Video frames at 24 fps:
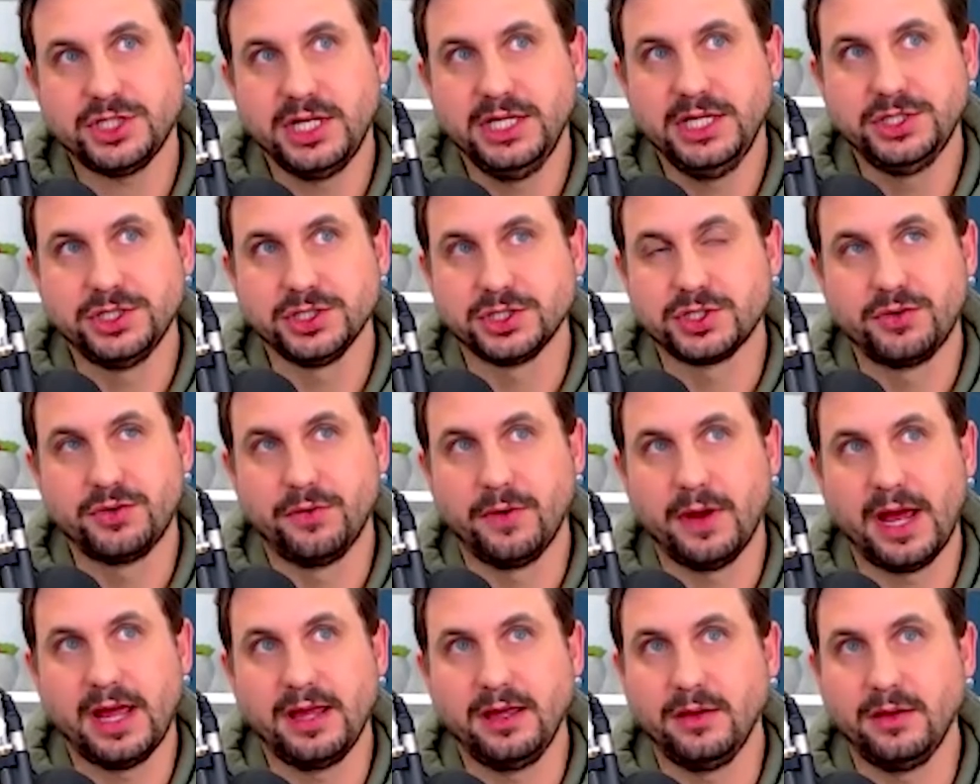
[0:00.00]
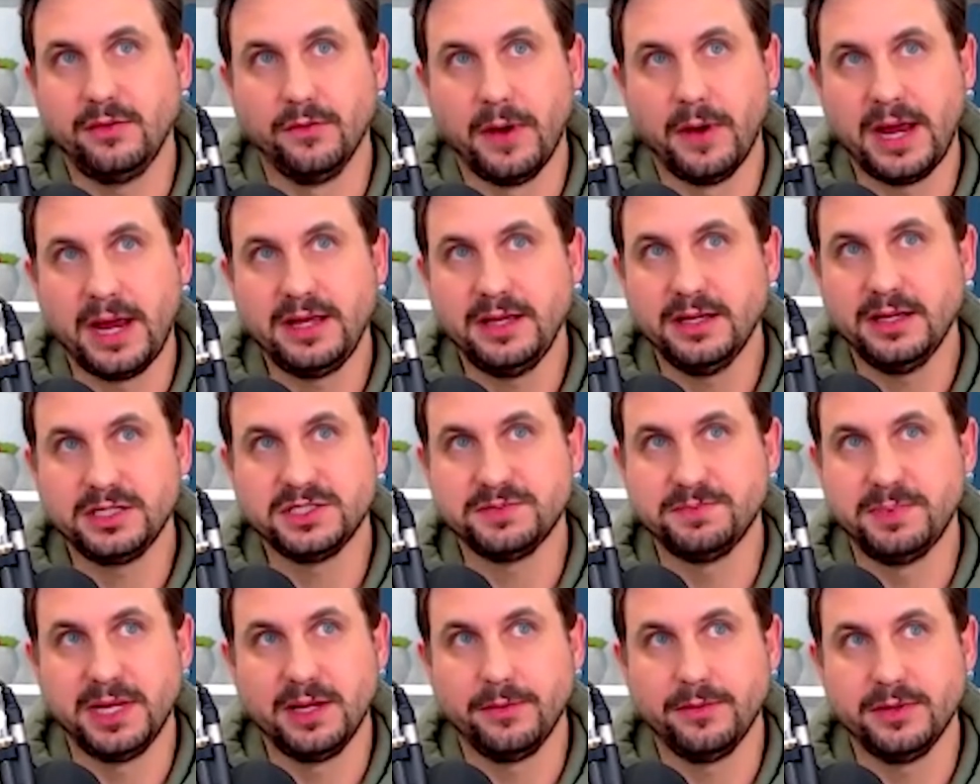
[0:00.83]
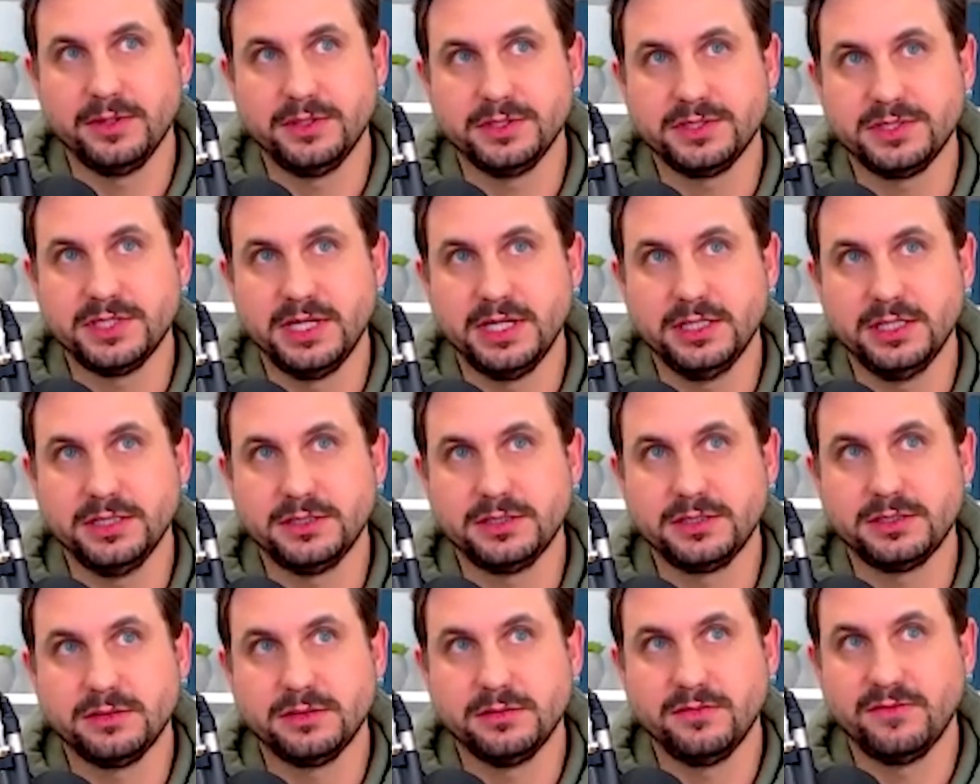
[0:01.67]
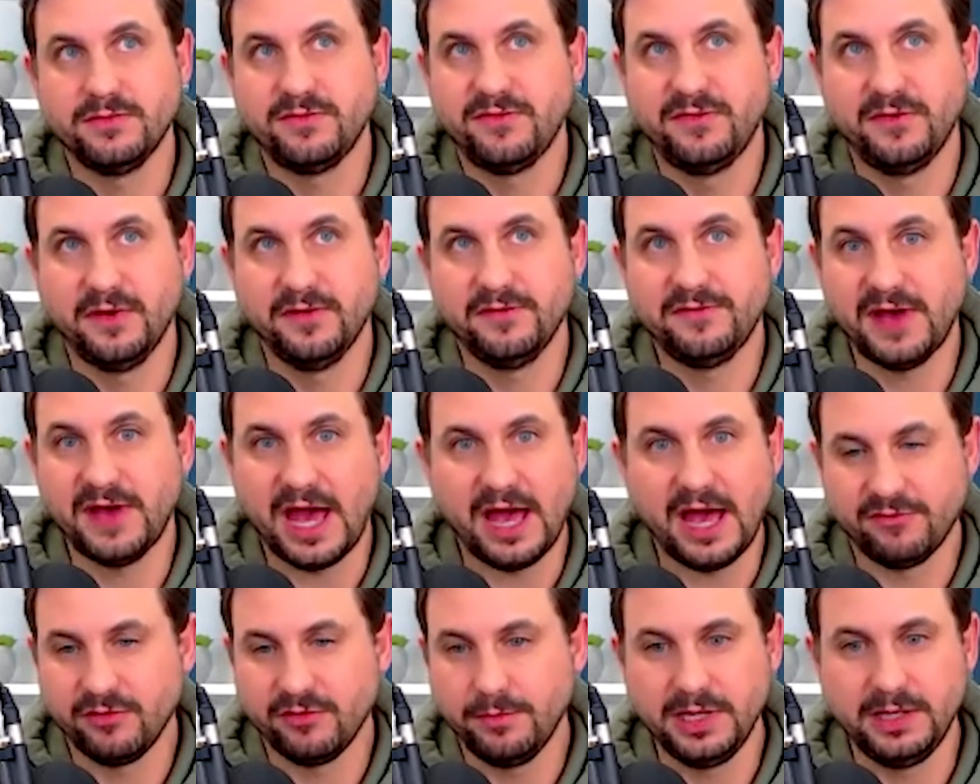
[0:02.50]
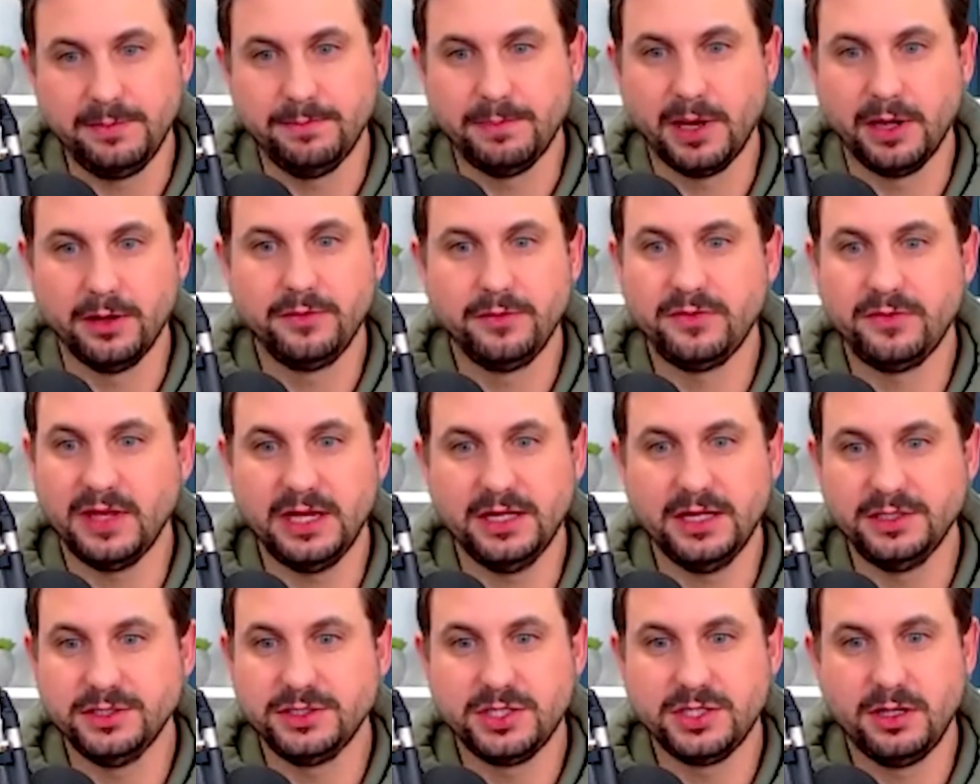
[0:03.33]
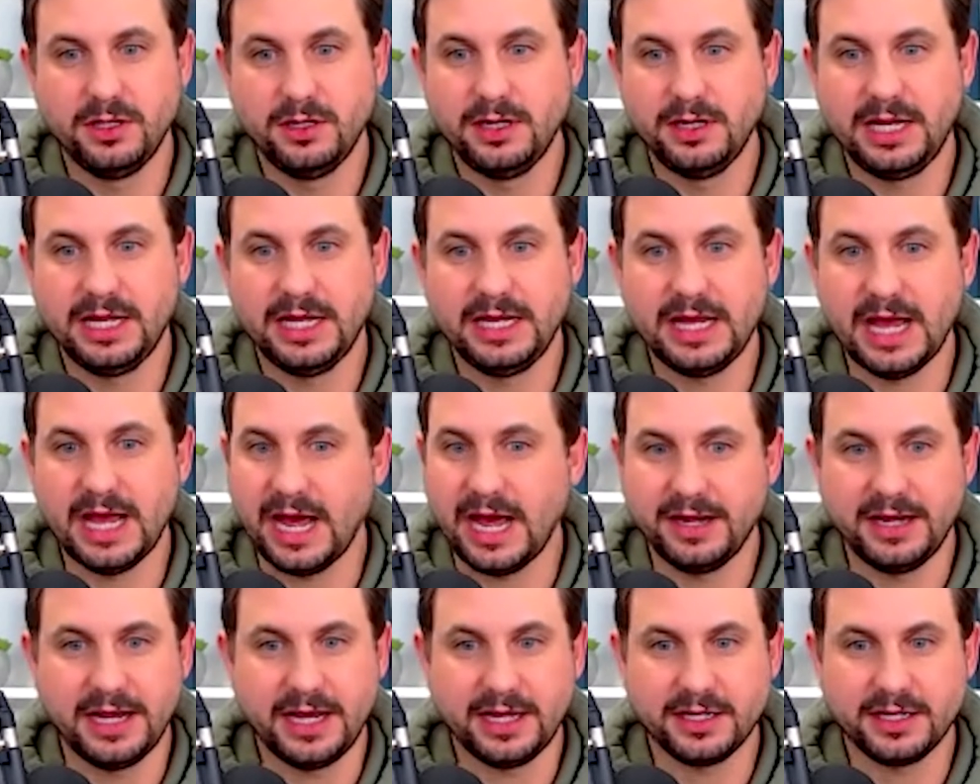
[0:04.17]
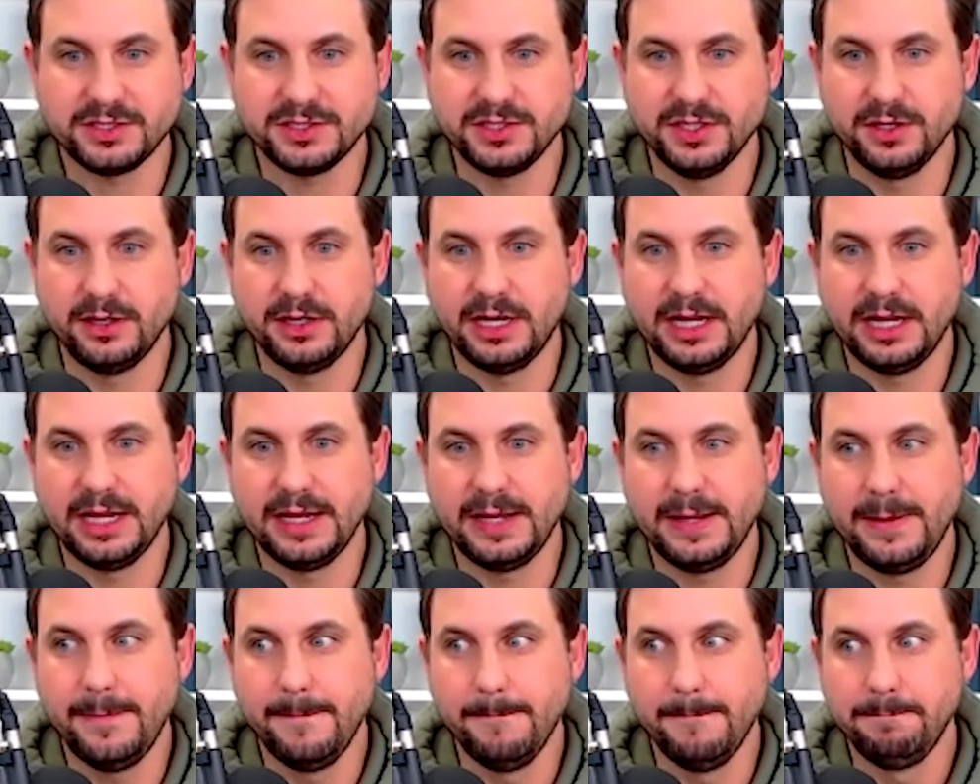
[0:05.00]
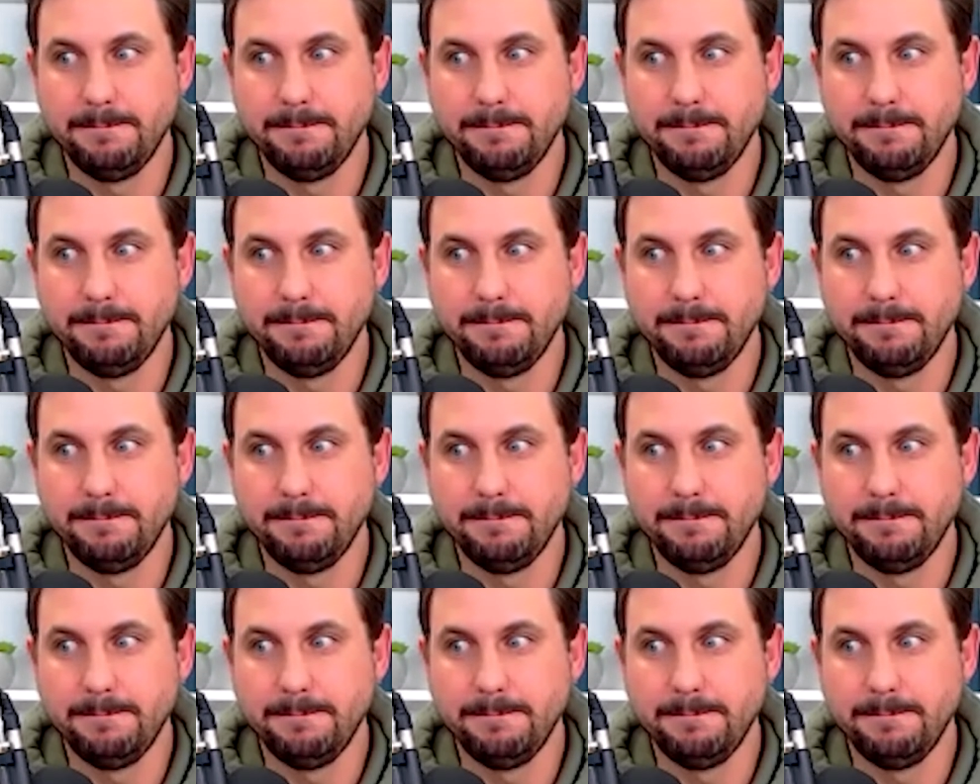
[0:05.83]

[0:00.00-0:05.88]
just create great experiences for everybody, both internally and externally.